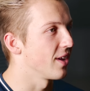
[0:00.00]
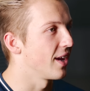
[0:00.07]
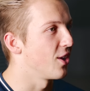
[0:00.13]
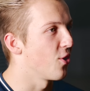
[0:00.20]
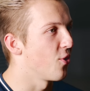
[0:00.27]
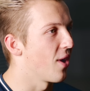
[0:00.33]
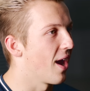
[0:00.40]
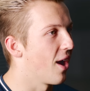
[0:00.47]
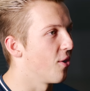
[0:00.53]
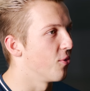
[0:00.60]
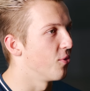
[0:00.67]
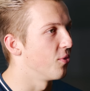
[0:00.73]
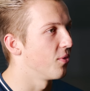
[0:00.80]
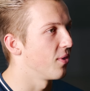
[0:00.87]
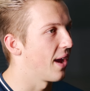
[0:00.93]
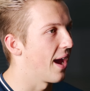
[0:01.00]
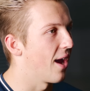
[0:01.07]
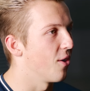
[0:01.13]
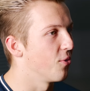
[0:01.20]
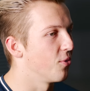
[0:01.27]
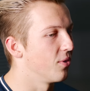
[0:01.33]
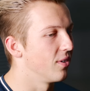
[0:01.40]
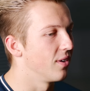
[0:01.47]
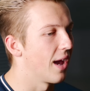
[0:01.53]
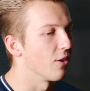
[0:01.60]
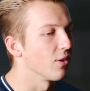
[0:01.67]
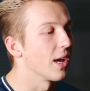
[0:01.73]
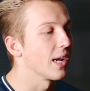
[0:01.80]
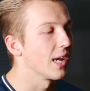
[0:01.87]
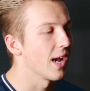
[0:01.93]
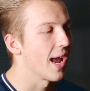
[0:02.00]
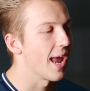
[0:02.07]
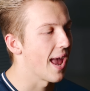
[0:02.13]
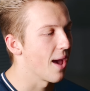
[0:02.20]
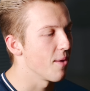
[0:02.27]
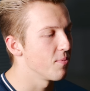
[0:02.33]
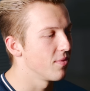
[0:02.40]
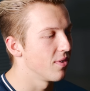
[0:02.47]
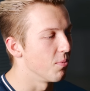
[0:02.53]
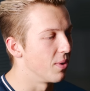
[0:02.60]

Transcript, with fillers: I know how how how lucky I am,